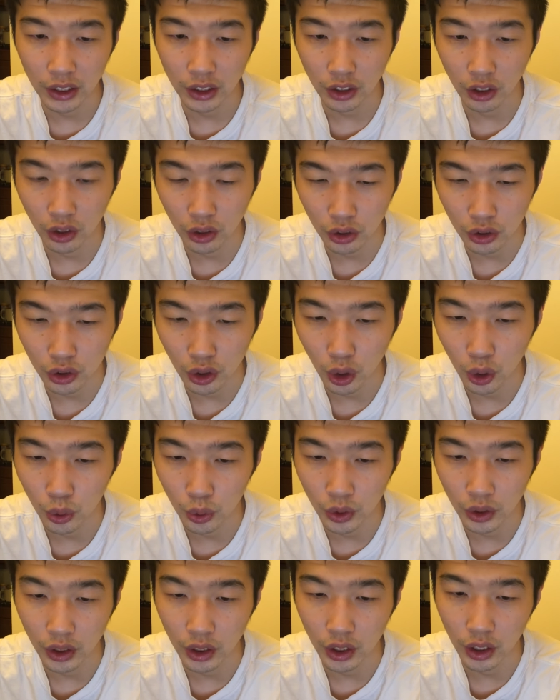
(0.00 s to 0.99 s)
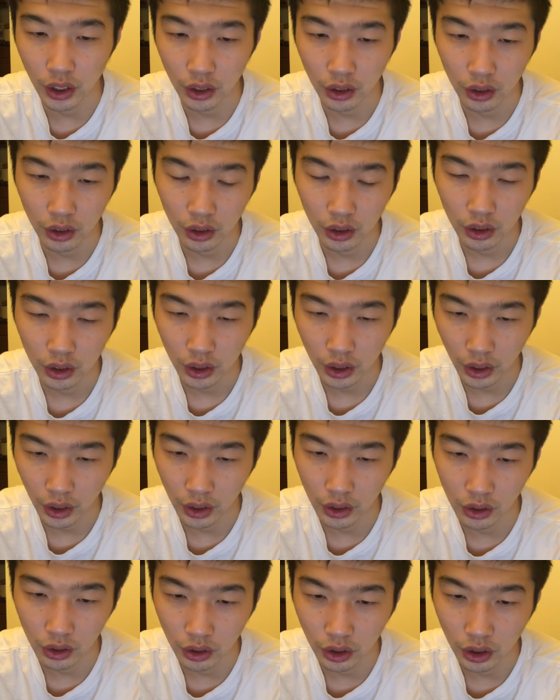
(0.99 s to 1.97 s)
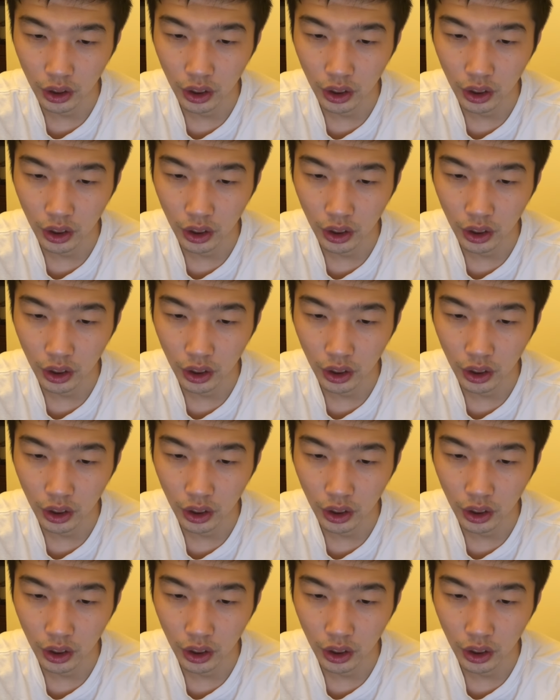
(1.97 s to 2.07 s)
a storyteller.